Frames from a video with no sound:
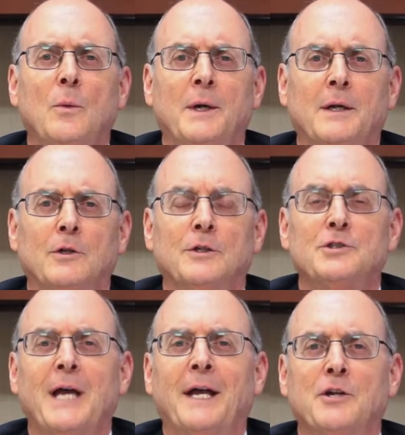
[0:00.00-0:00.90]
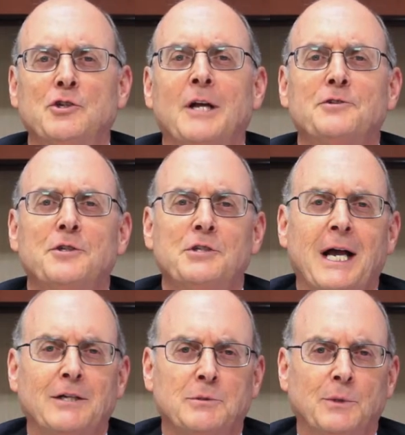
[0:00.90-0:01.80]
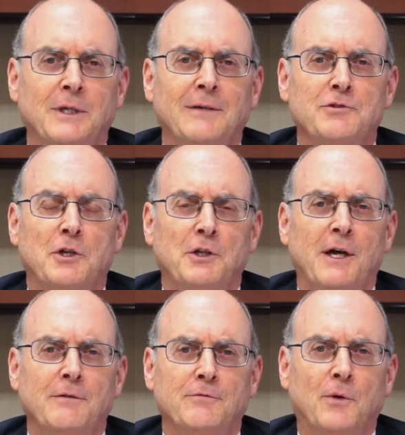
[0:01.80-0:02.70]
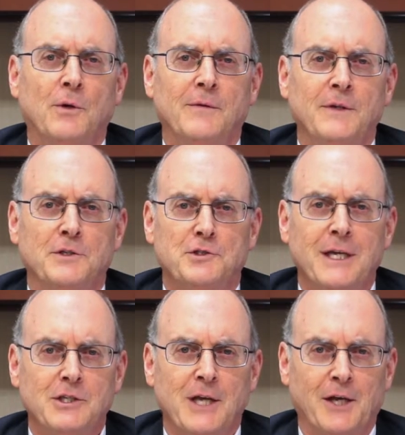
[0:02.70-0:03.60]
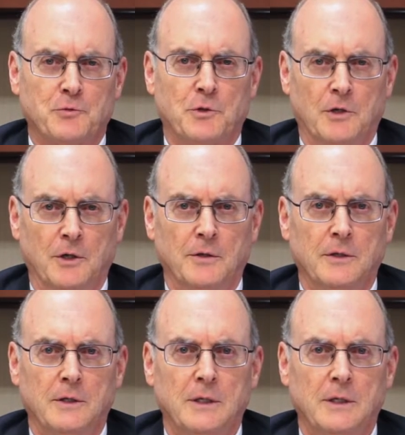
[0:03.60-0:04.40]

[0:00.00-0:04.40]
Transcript: when it looks at adjusted taxable gifts on line 4 of the estate tax return,